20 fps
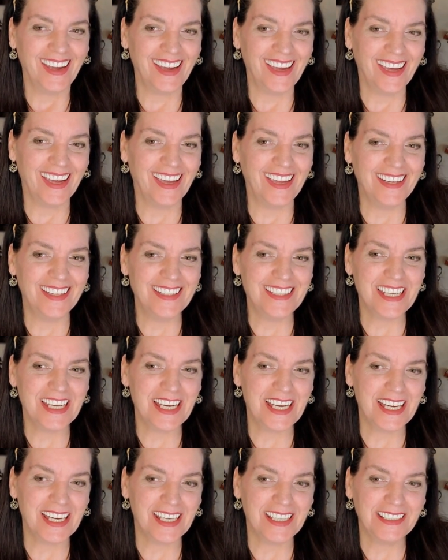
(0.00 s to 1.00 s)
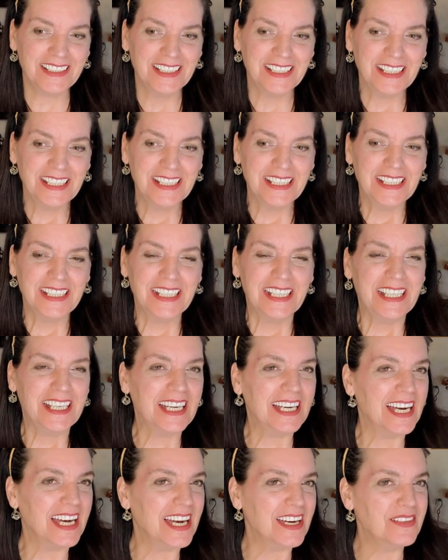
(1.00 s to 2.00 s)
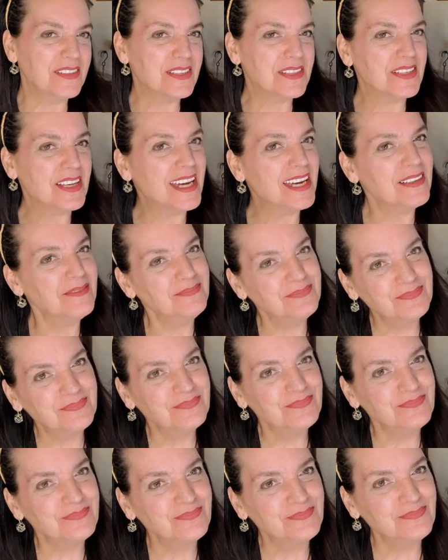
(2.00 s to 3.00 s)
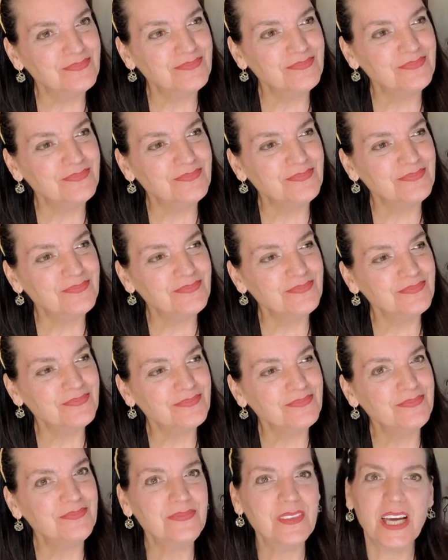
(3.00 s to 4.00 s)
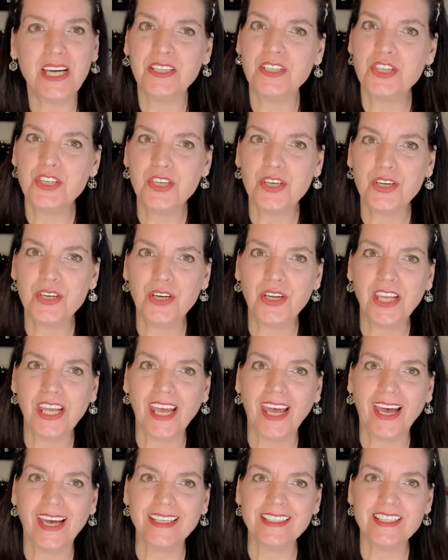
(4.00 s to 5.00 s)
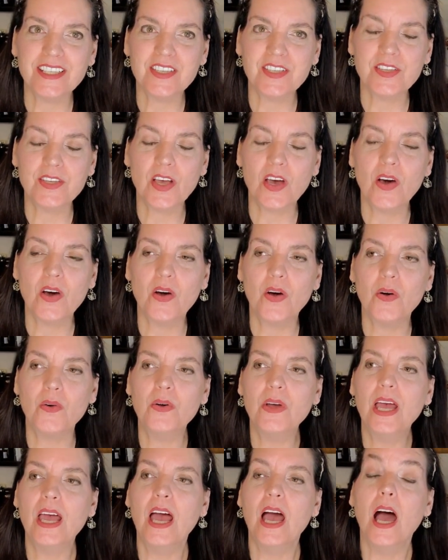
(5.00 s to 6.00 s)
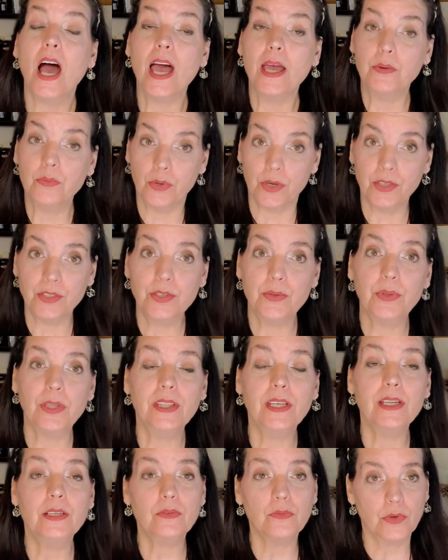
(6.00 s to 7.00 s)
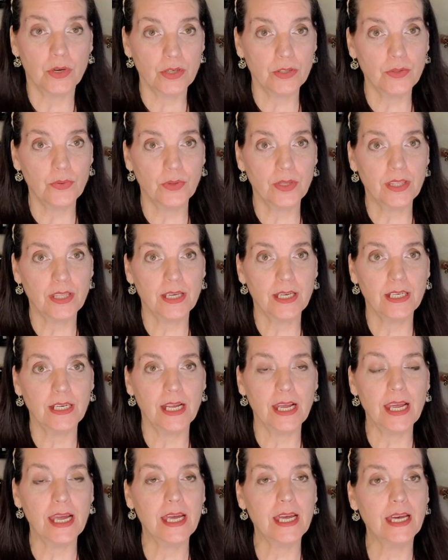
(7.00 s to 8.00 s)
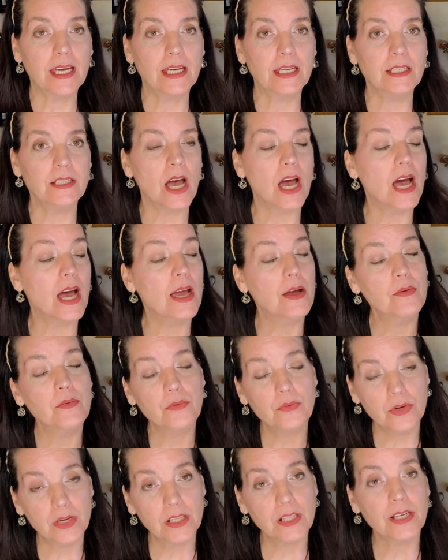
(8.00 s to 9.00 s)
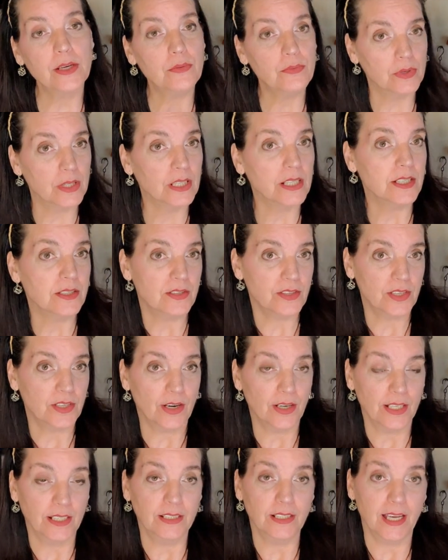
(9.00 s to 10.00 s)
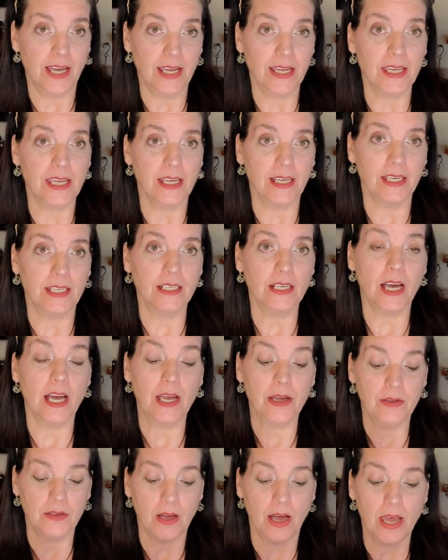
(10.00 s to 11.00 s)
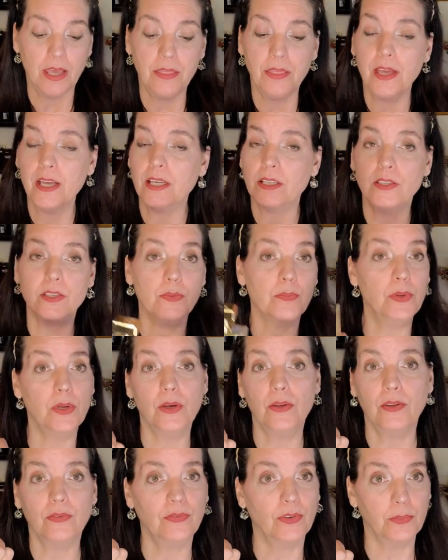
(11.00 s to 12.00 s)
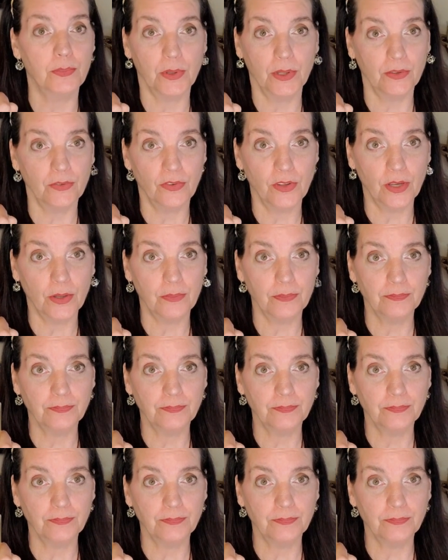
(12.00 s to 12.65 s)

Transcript: and uh, I was like, hmm, not sure yet. So I worked with it and worked with it. And I really, really started liking it. I, I think it's a beautiful perfume.